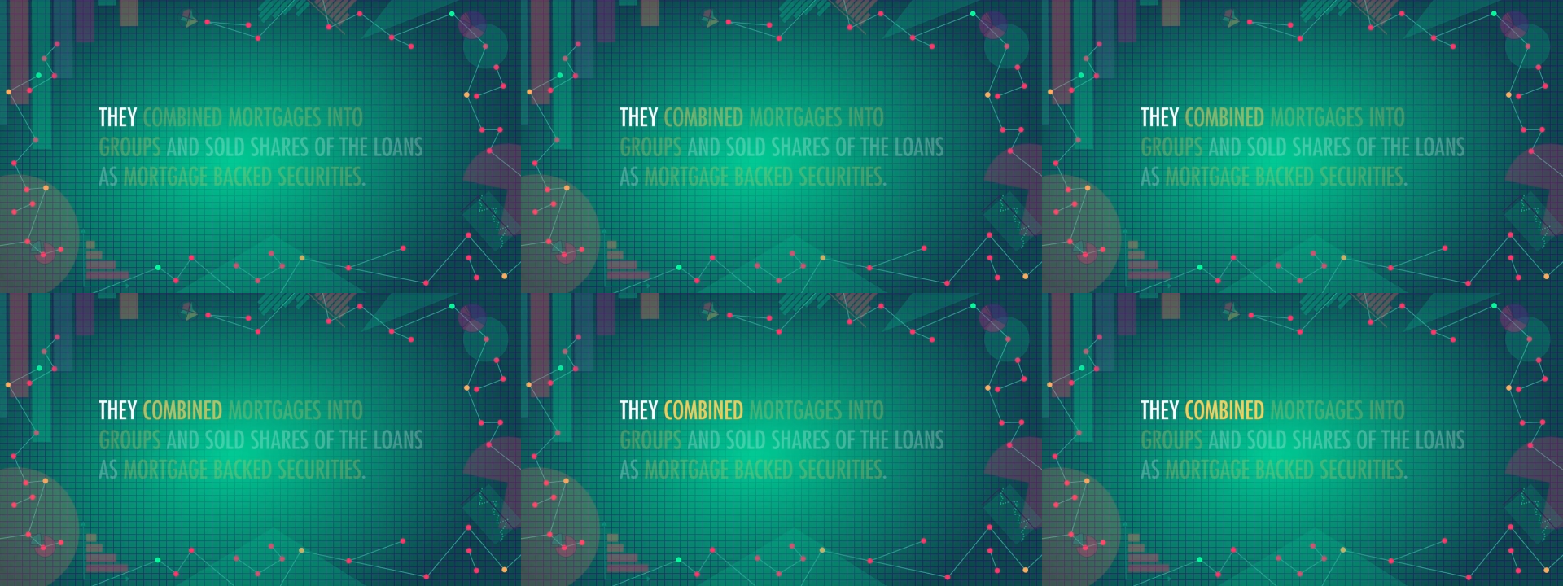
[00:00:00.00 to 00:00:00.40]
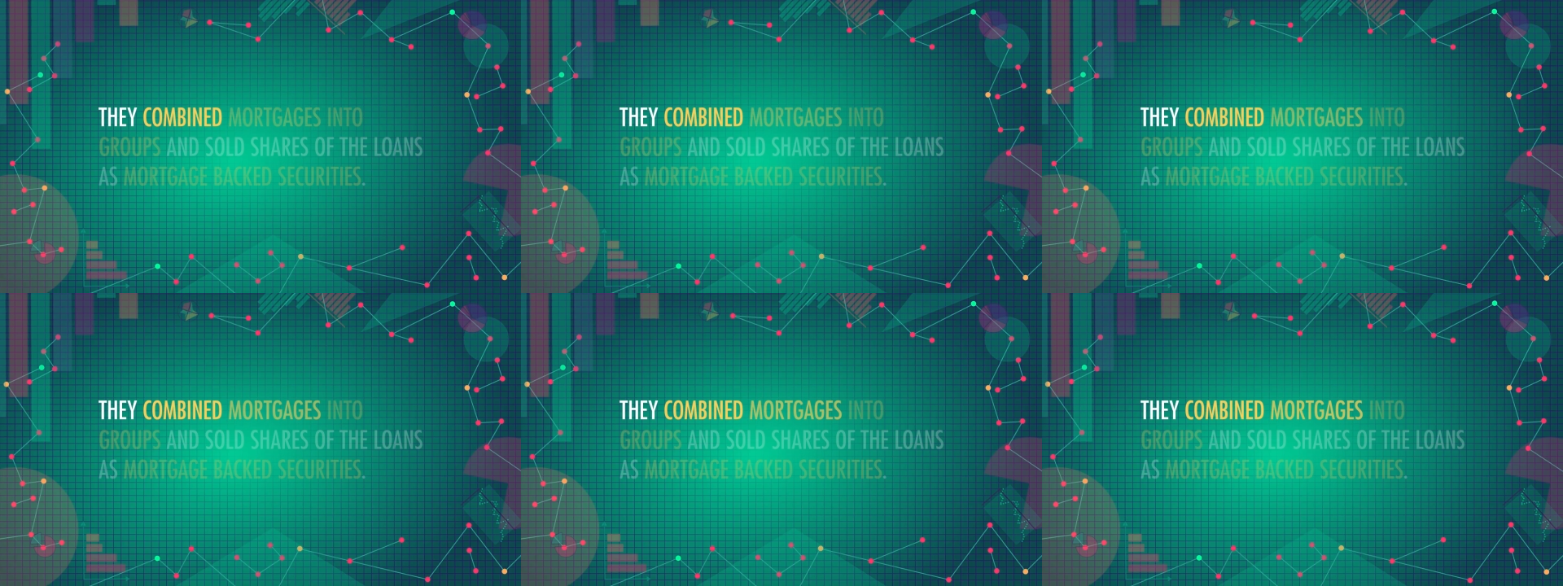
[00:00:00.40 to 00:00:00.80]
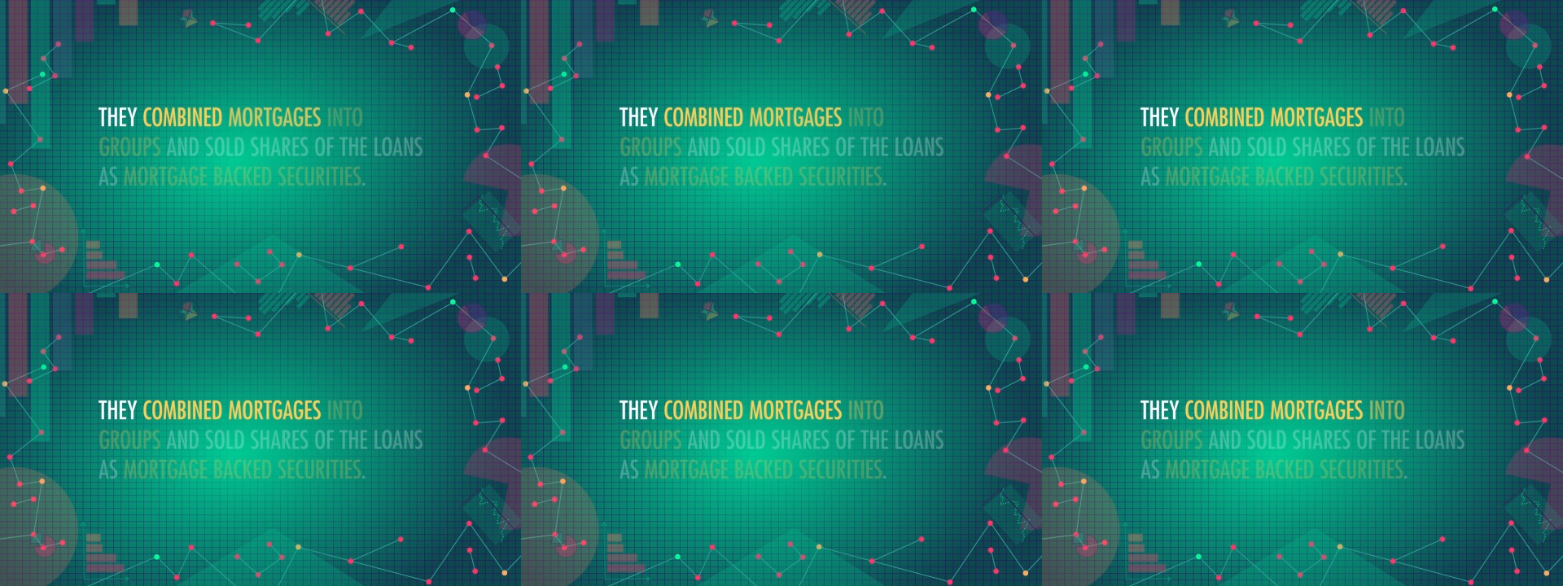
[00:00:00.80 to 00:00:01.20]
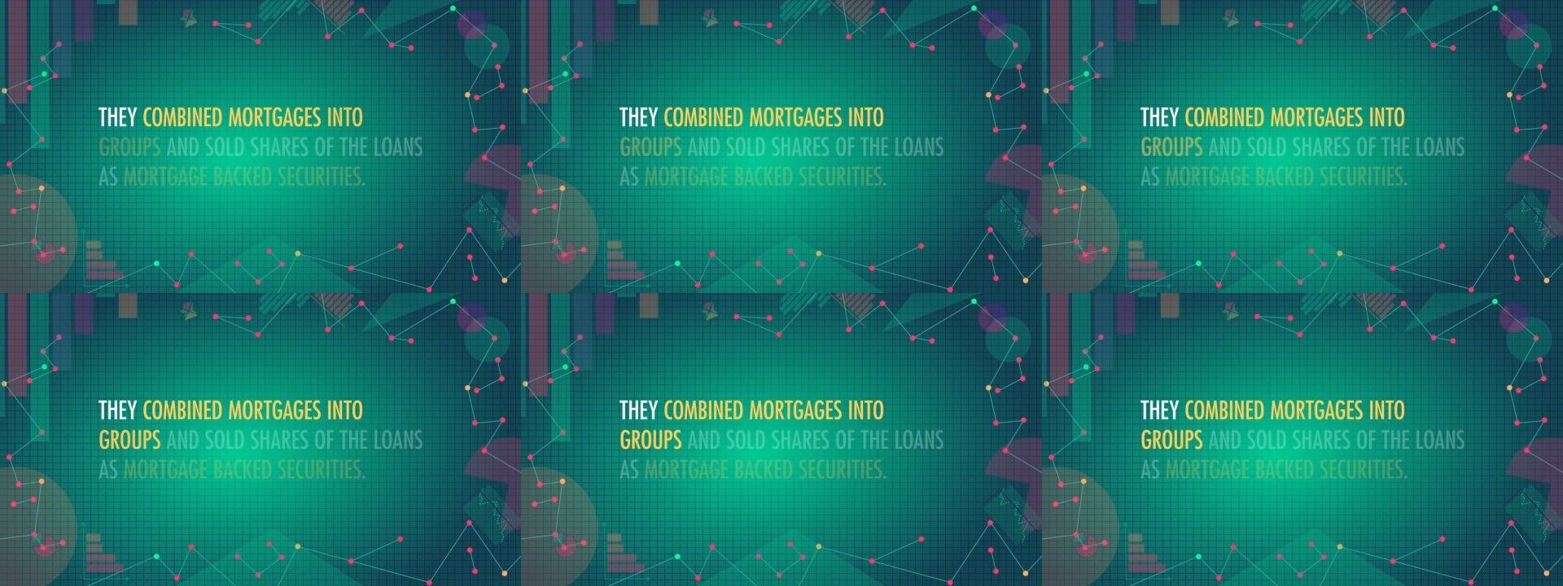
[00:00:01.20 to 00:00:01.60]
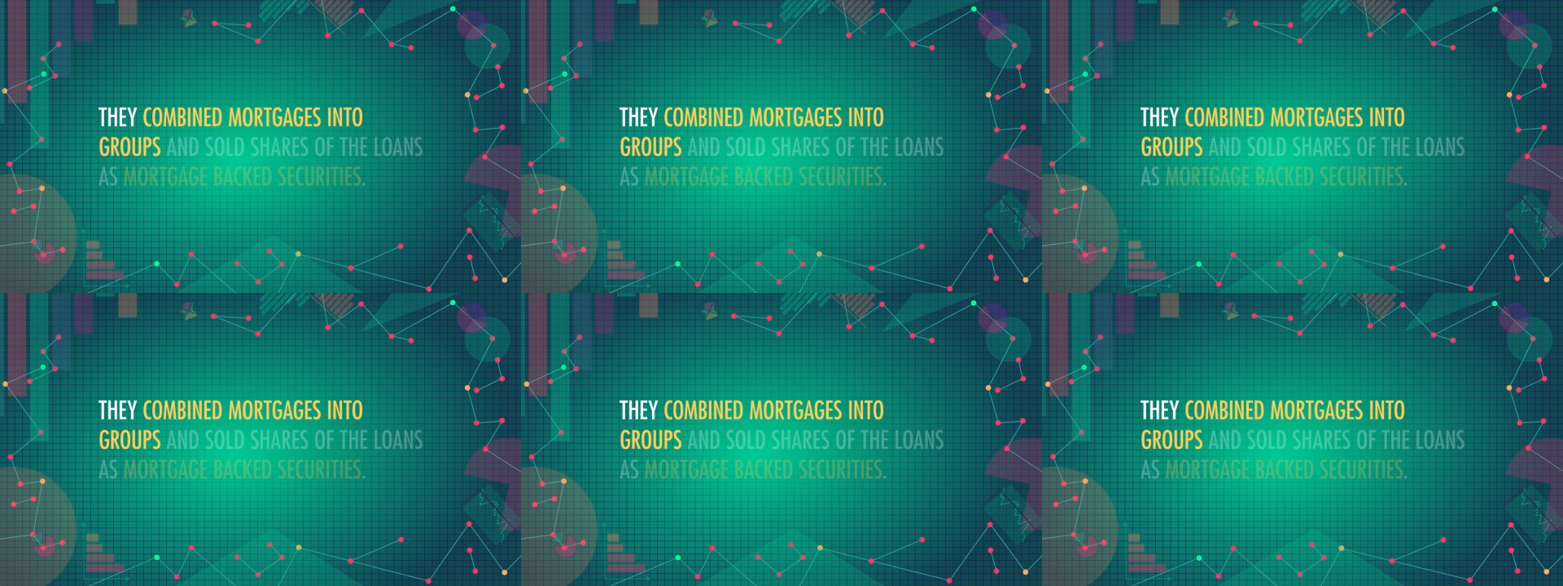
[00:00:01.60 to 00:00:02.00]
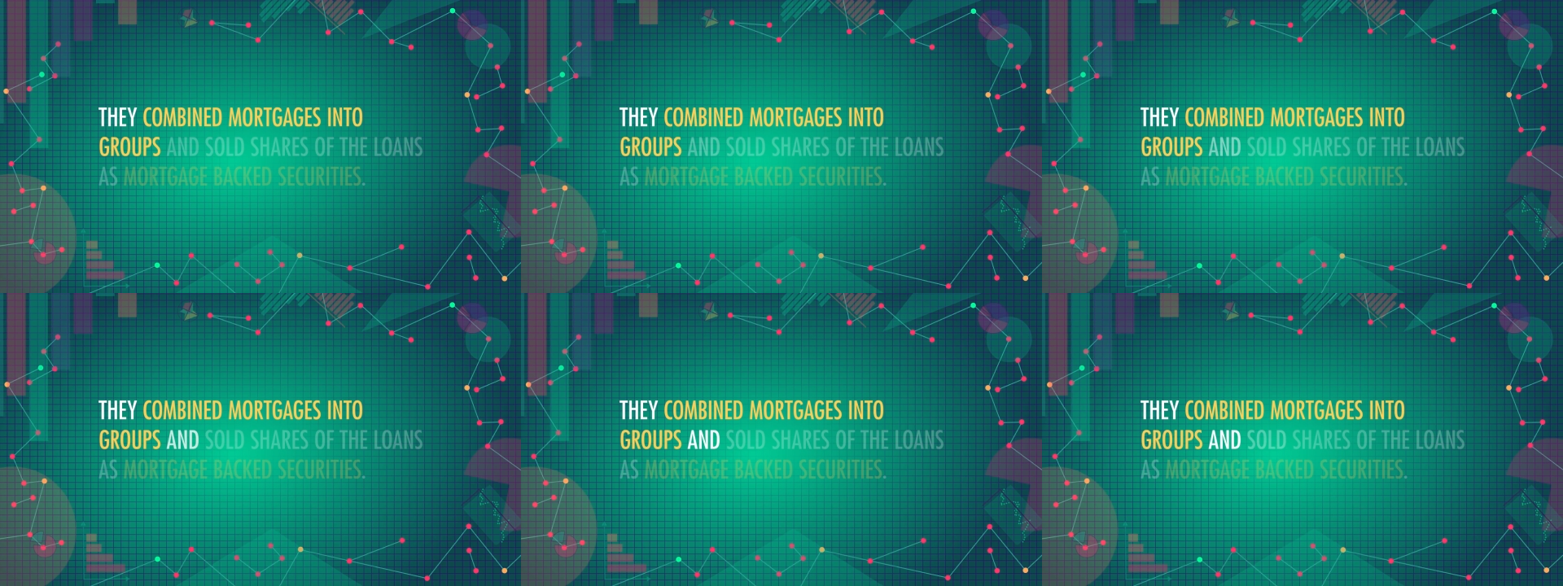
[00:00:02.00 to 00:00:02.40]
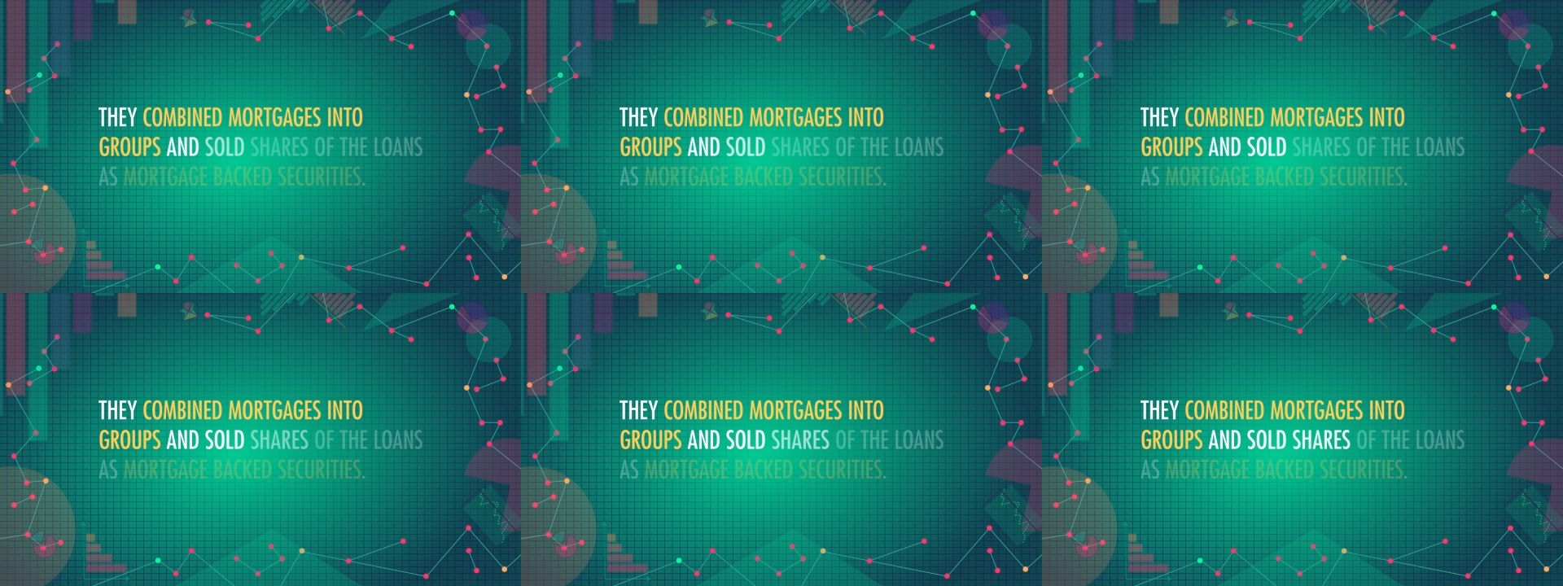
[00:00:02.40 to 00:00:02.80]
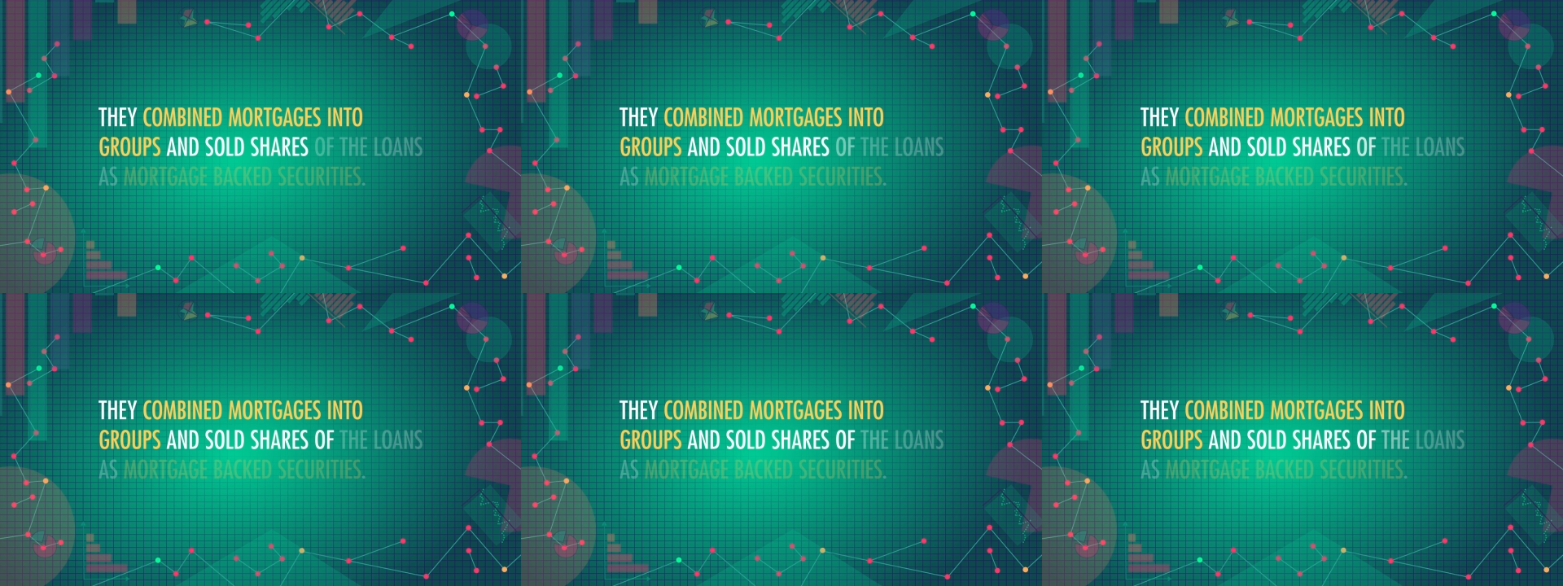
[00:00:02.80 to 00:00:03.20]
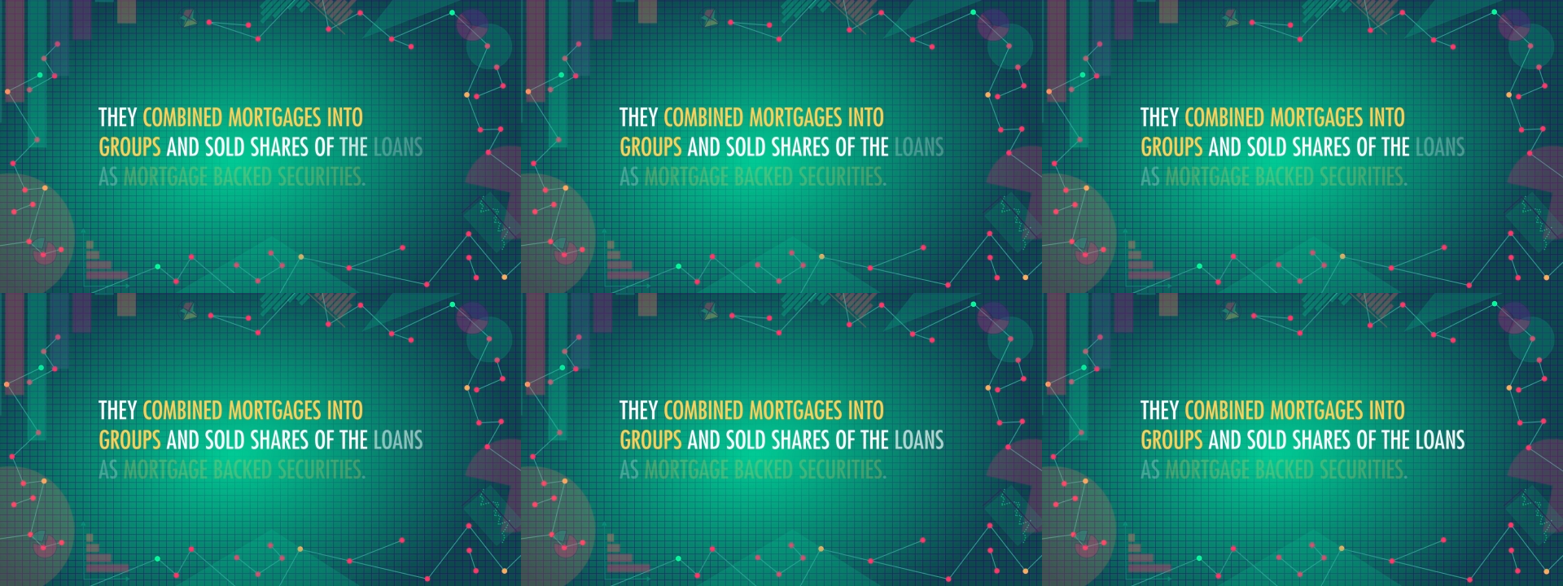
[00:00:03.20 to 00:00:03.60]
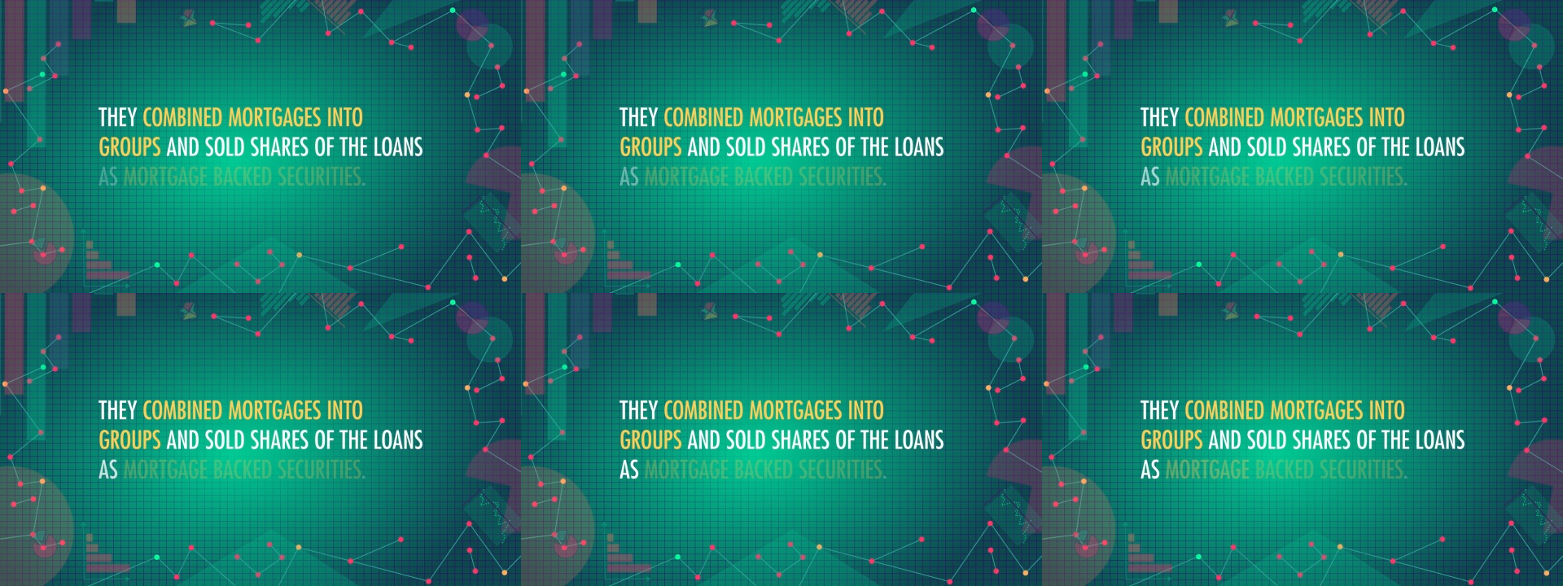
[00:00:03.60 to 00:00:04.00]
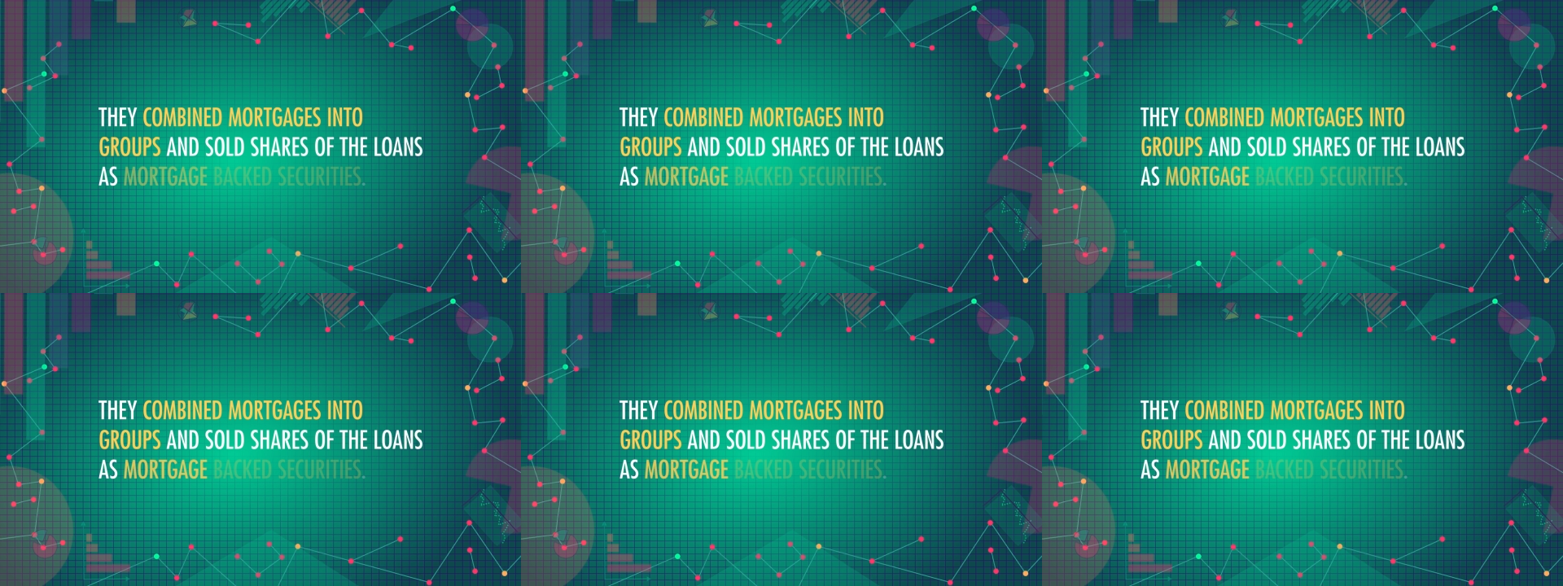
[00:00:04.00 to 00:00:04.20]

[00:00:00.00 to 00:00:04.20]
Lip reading: Nobody's mouth can be seen.